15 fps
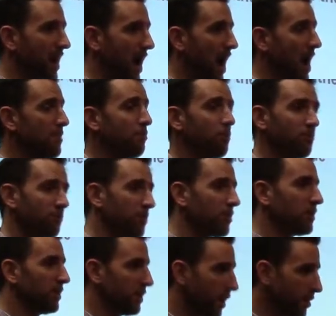I prefer
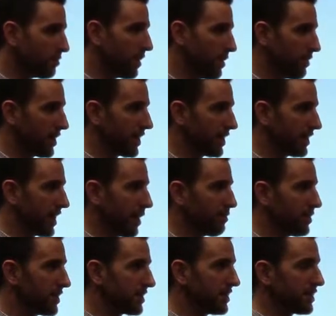to loan my money to that
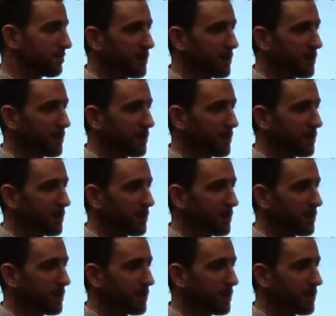business